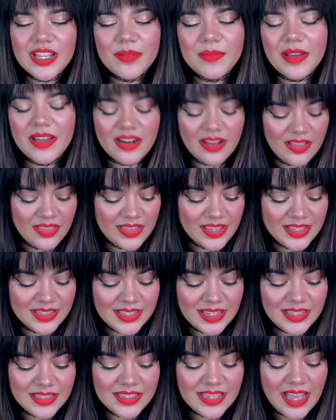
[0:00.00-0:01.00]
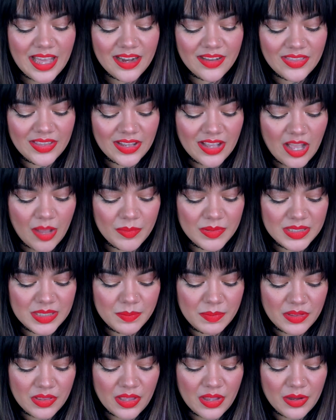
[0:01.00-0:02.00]
about all this down in the comments
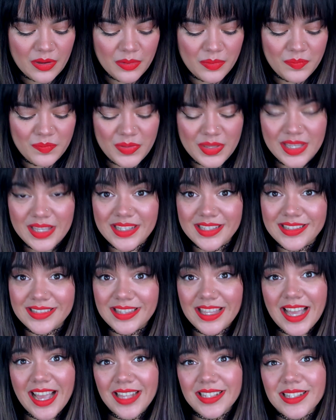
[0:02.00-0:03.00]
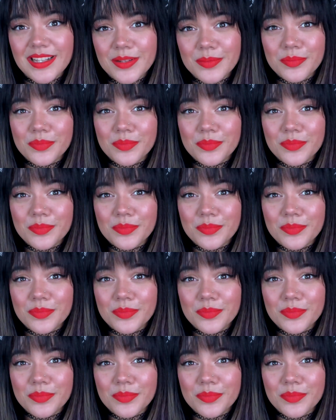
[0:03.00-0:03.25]
below because that